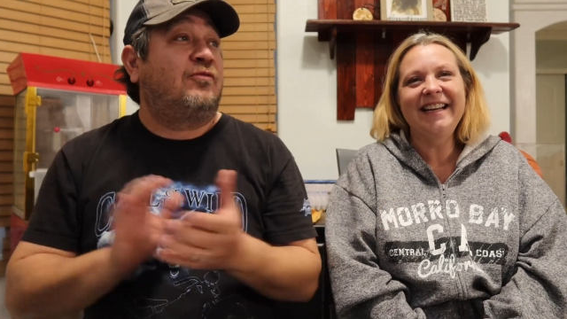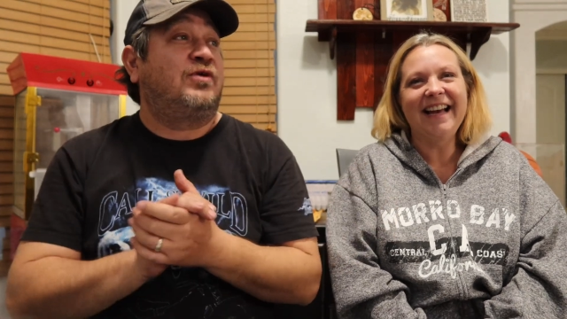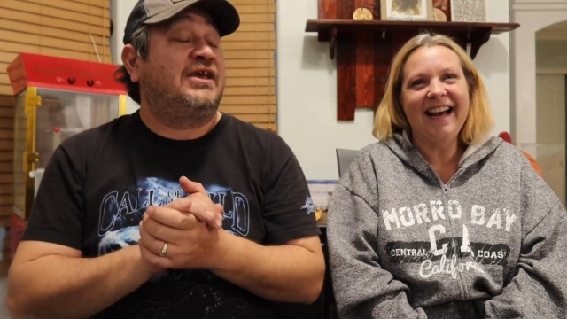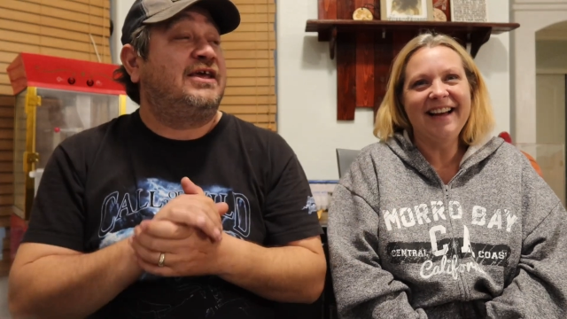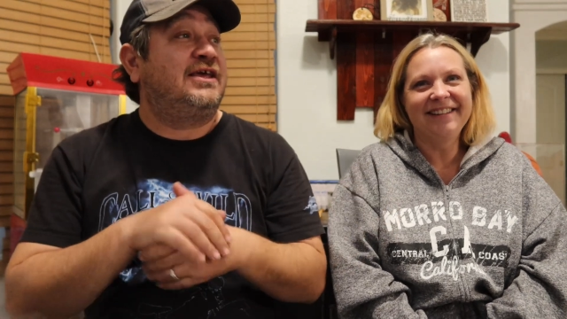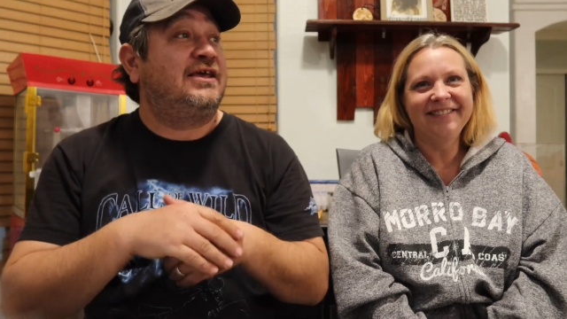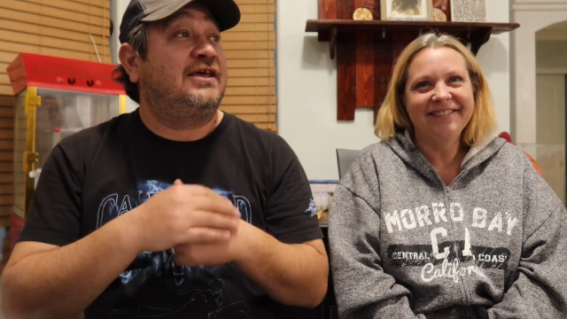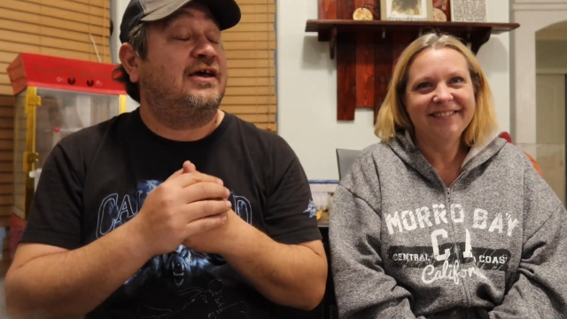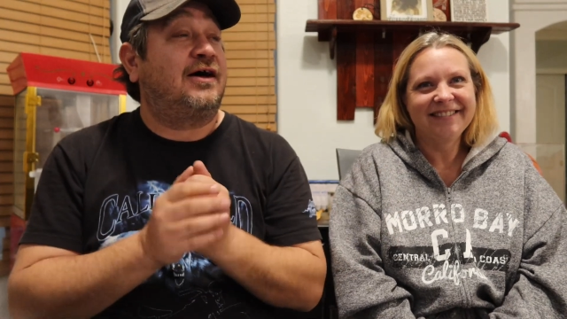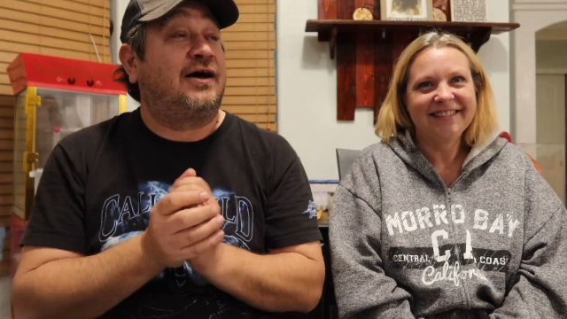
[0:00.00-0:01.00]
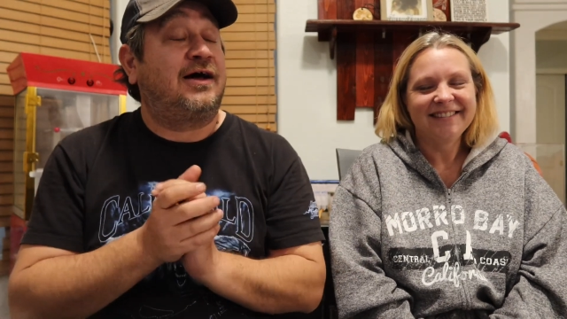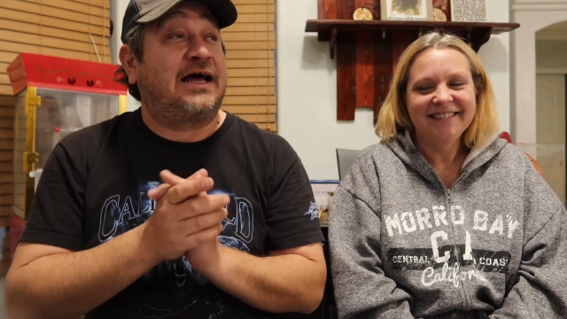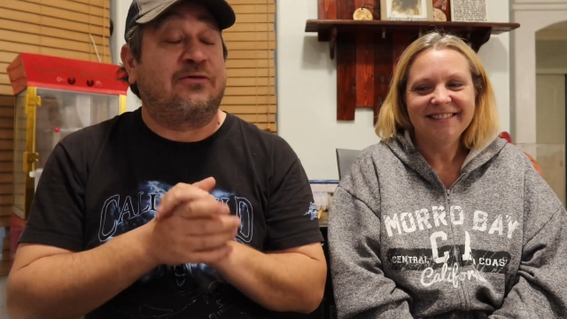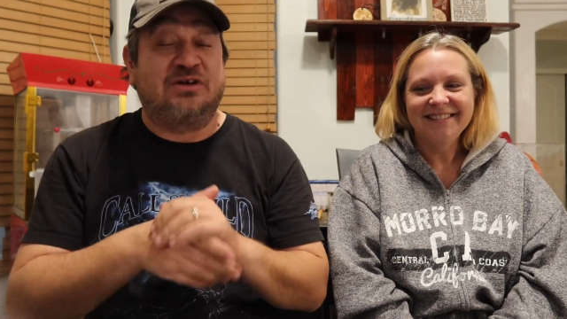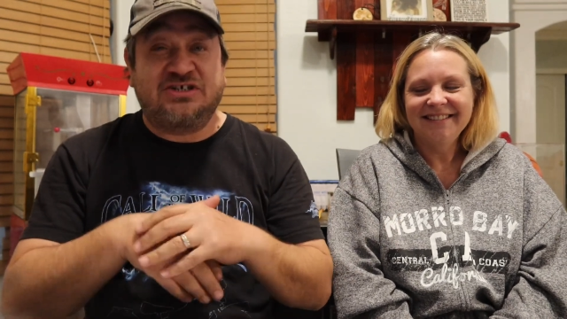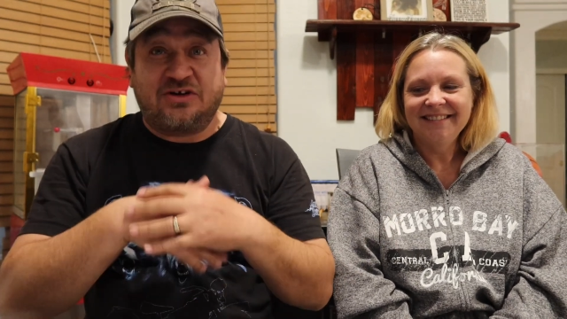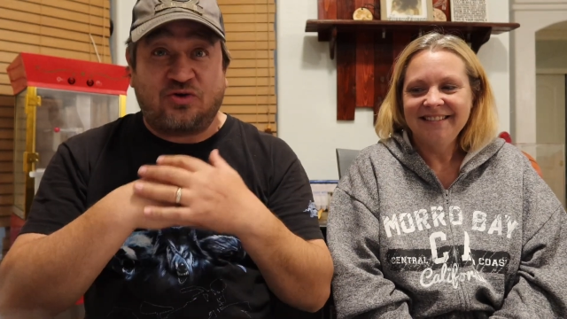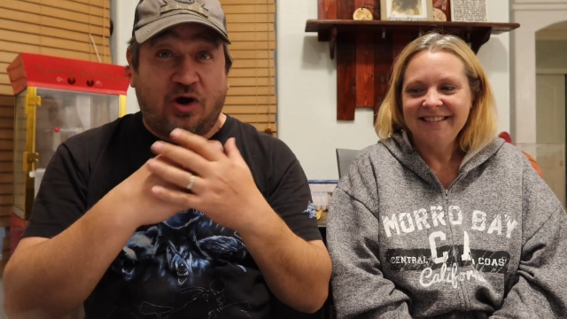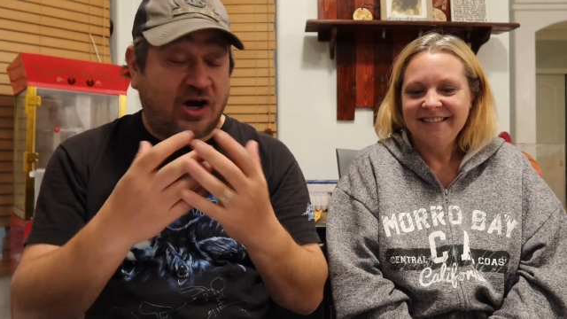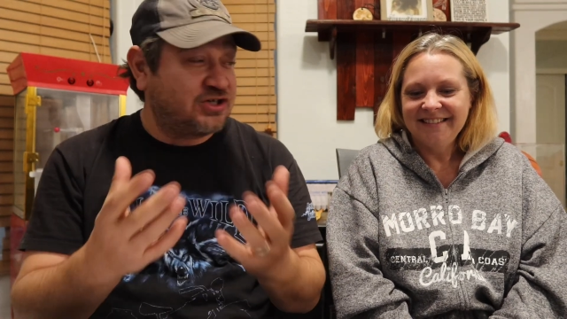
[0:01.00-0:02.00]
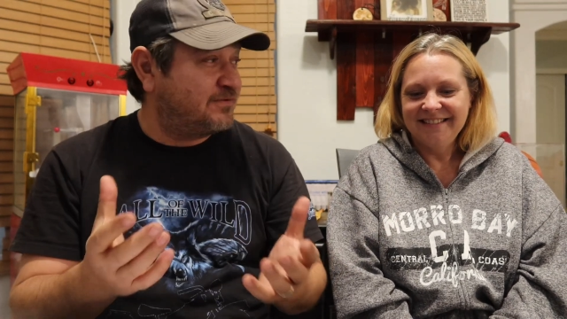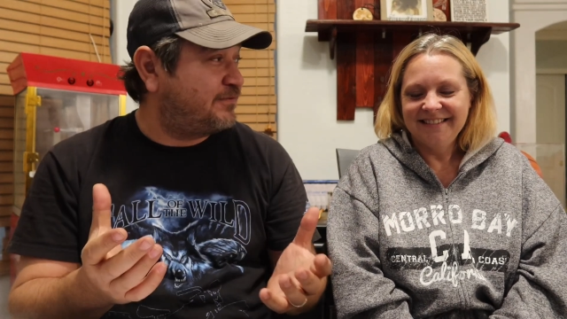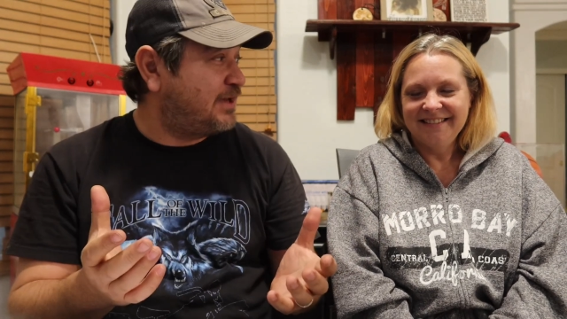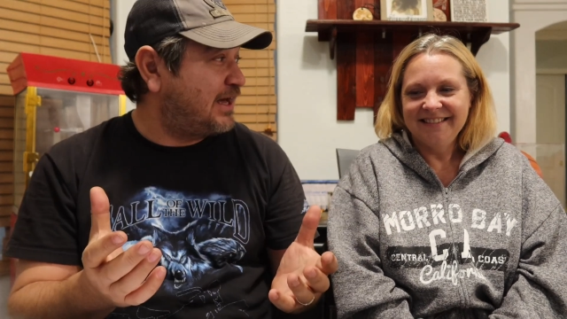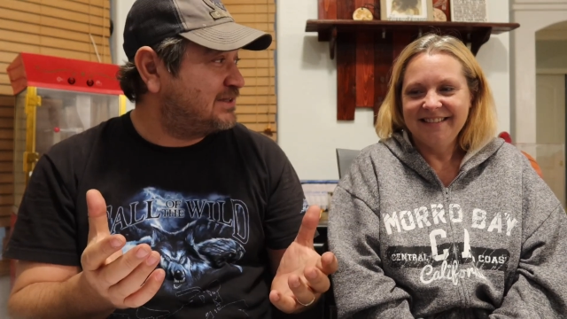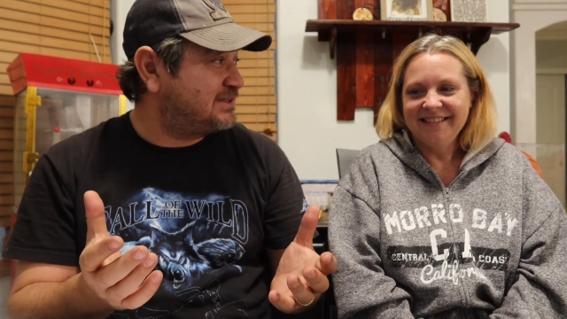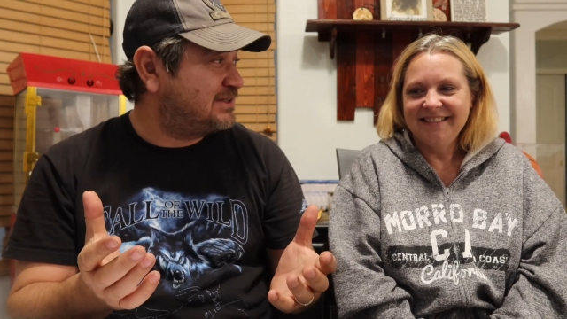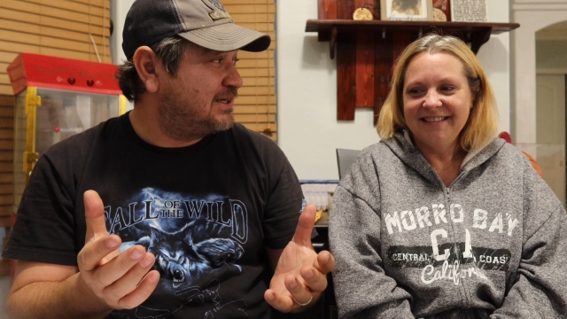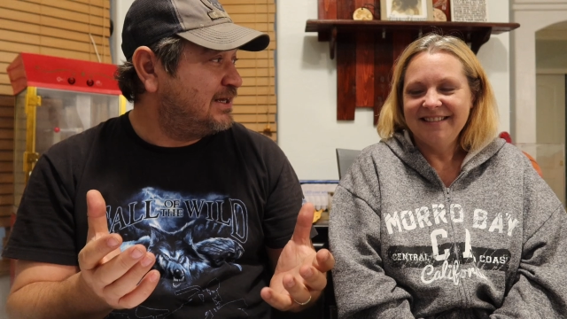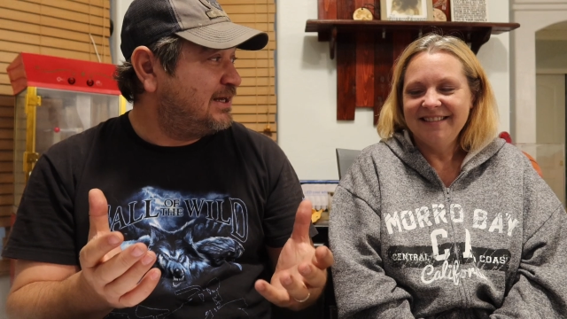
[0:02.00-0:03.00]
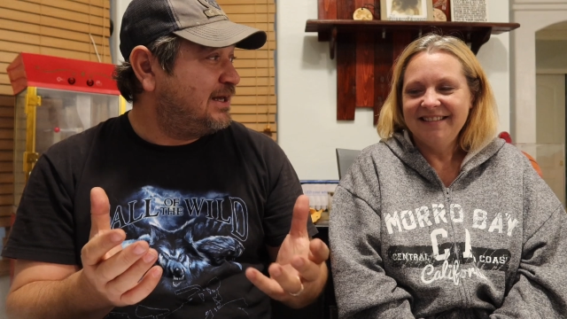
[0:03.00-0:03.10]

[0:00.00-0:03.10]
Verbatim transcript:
Speaker 1: We, uh, I reached out to Auction Flex